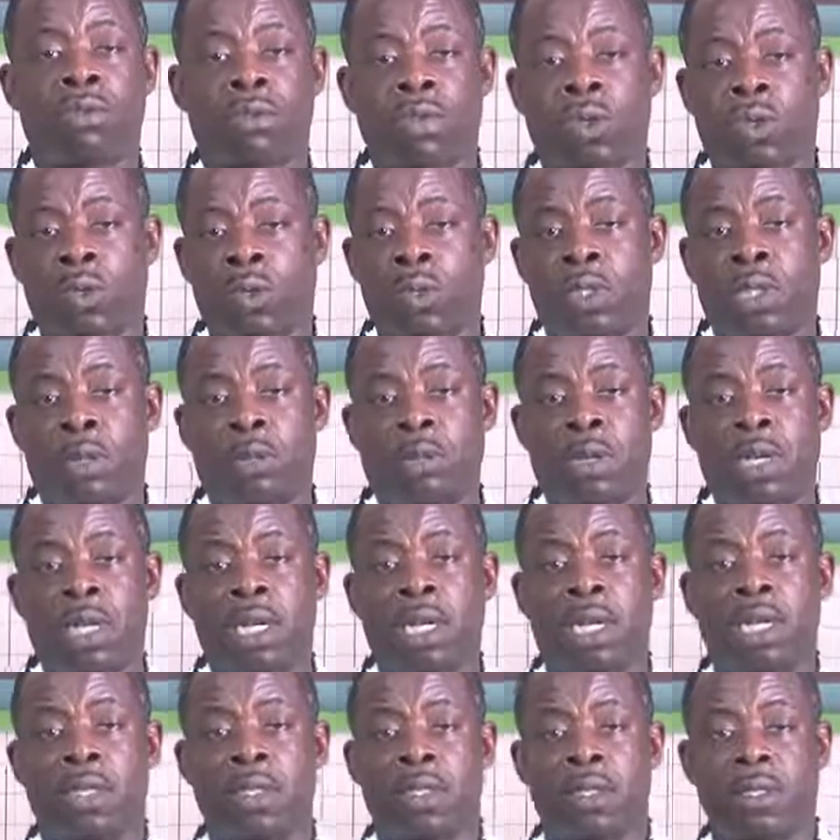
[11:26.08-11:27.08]
resource
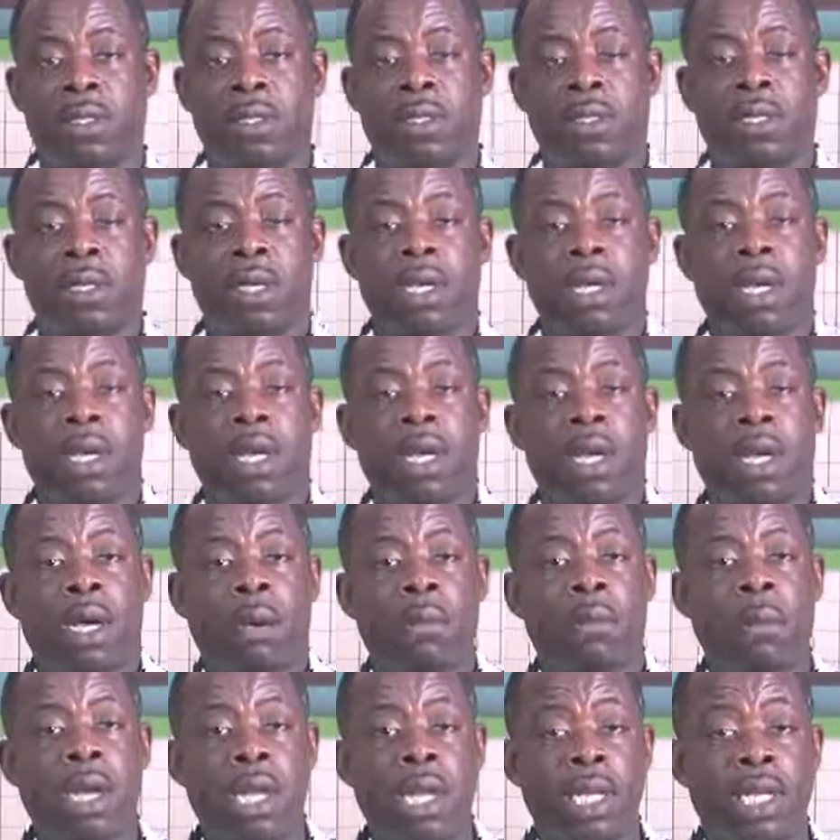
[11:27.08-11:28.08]
dependence.
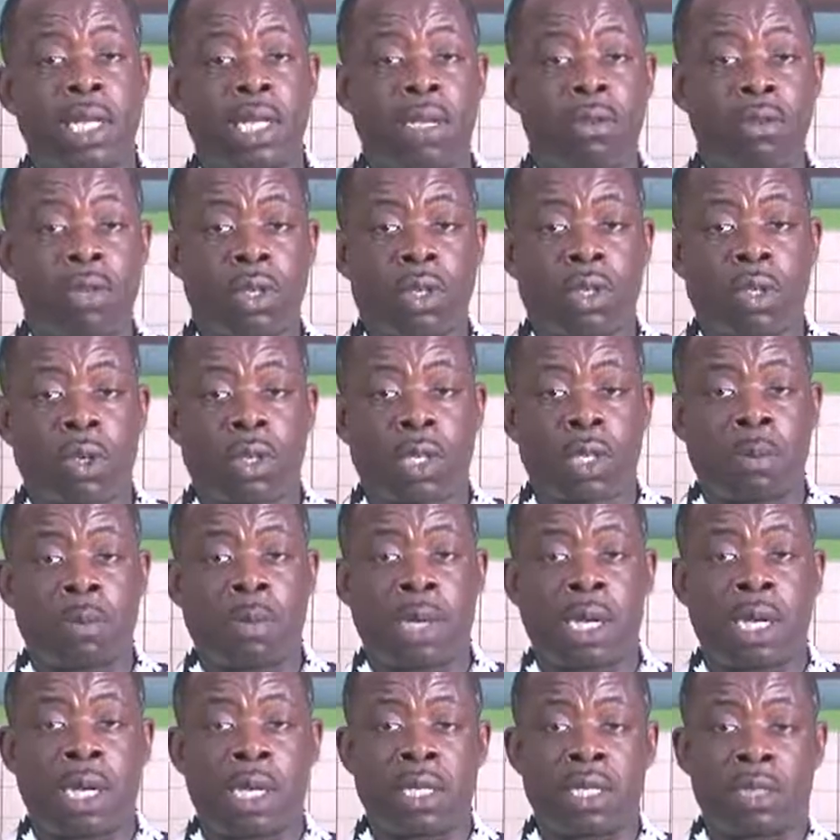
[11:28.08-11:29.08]
Managing resource
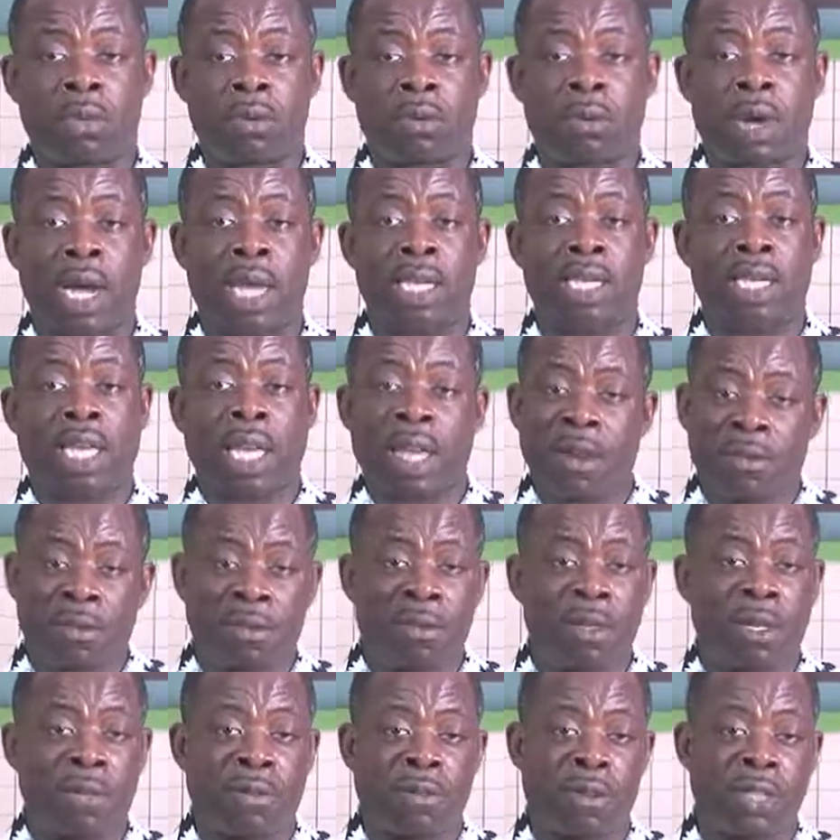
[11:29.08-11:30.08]
dependence requires
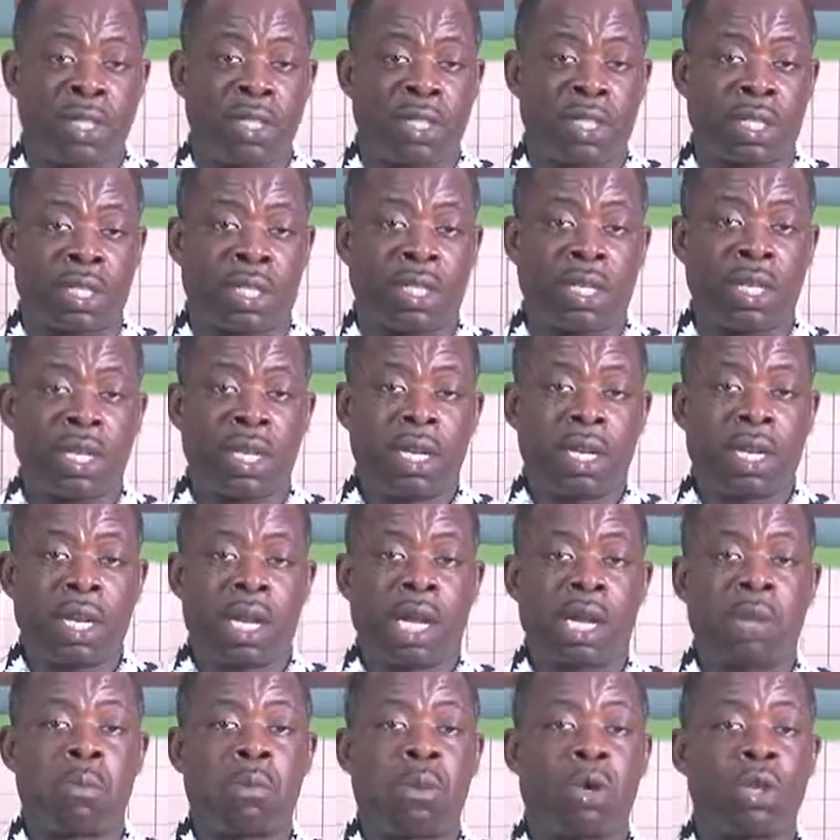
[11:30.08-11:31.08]
careful definition
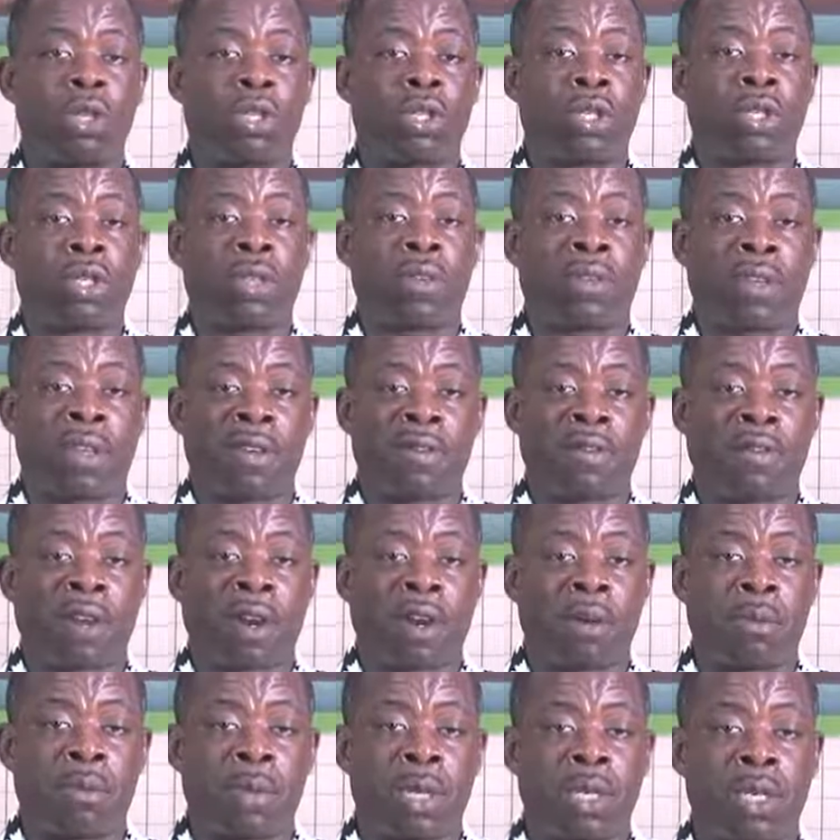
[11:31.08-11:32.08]
and monitoring of the
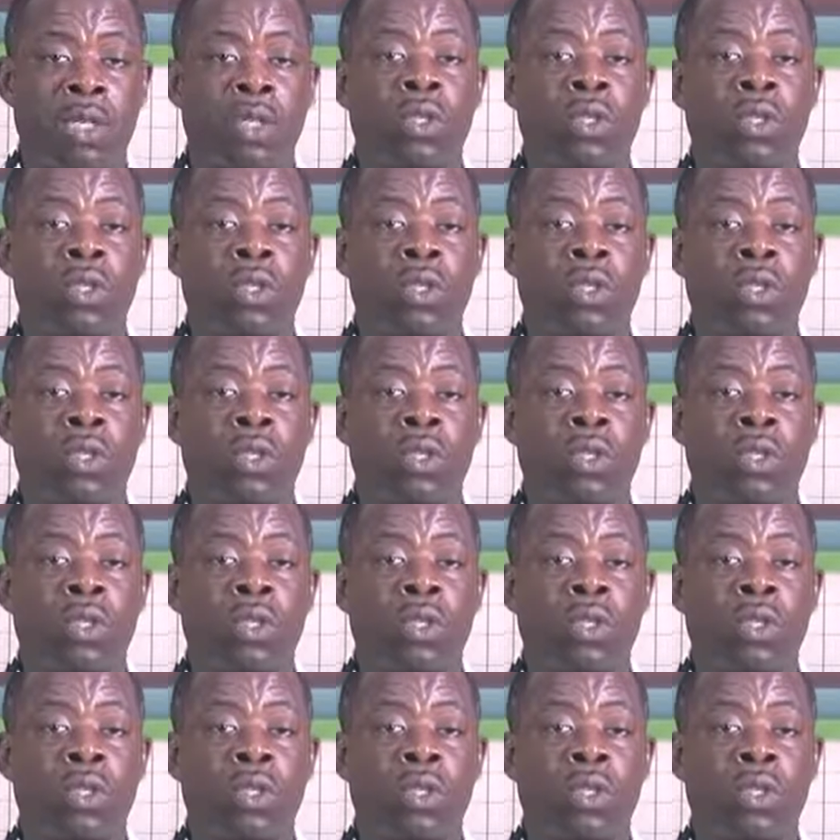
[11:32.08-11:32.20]
environment.